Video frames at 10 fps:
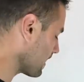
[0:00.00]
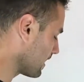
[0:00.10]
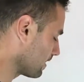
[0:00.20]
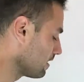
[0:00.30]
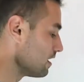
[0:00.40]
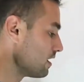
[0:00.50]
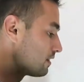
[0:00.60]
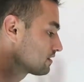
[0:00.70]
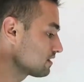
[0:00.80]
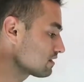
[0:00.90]
Uh,
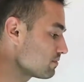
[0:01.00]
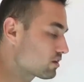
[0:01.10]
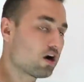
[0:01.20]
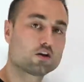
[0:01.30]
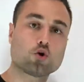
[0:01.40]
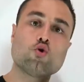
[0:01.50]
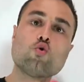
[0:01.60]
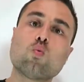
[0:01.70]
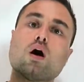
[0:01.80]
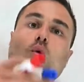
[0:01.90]
the system is called a
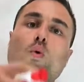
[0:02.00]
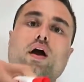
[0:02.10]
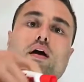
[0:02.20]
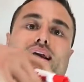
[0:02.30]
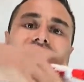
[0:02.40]
who, what, where,